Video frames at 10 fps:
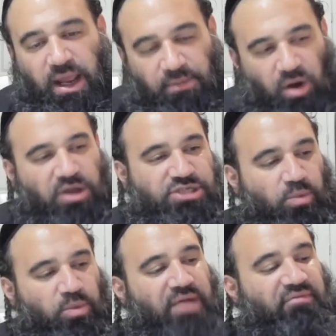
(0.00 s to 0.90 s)
And Baruch
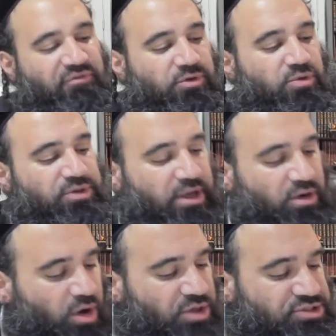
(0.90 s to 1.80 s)
Hashem, we have a few that
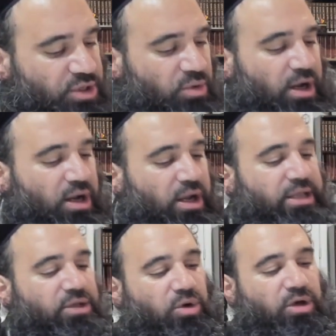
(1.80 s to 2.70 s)
are also
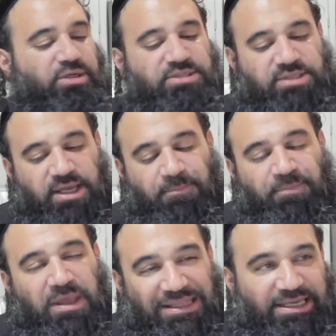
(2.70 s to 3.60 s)
in the works.
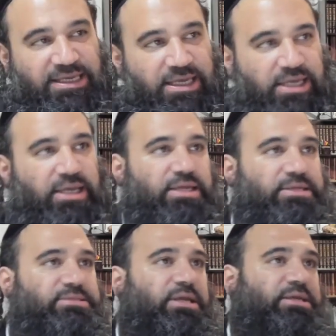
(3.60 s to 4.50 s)
The key
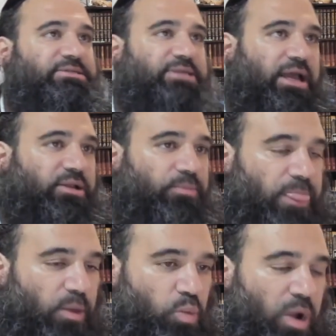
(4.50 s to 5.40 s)
is that
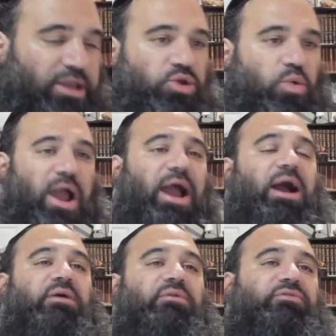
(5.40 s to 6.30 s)
when you
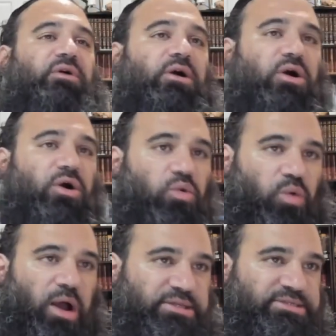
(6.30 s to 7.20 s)
have
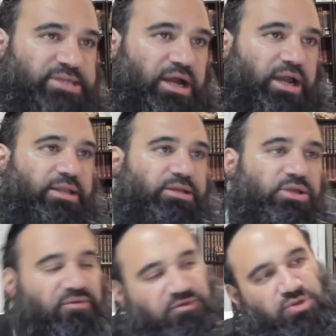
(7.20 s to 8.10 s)
one side,
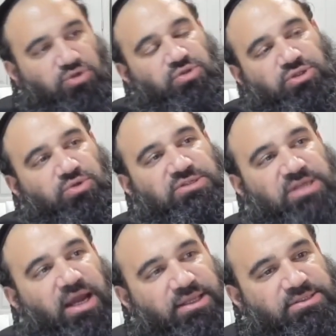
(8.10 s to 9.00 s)
you have two
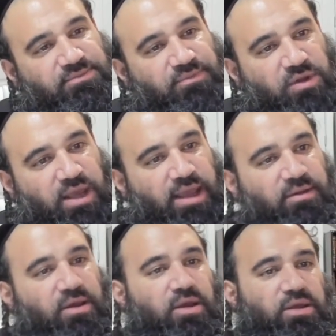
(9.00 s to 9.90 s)
sides,
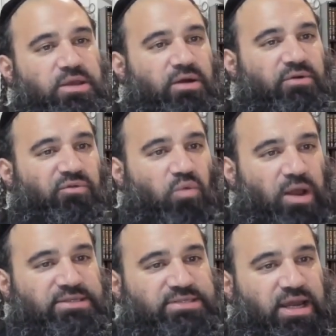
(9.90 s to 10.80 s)
okay? You have
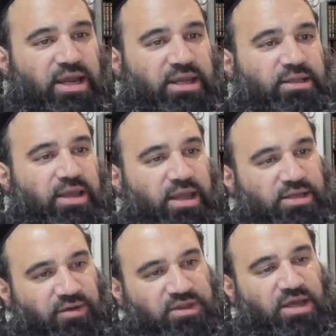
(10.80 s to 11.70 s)
one side and
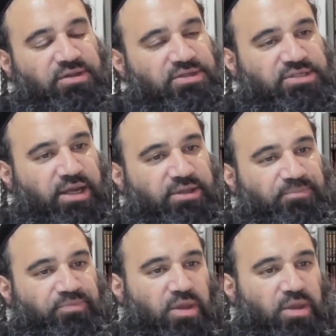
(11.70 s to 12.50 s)
you have the other side.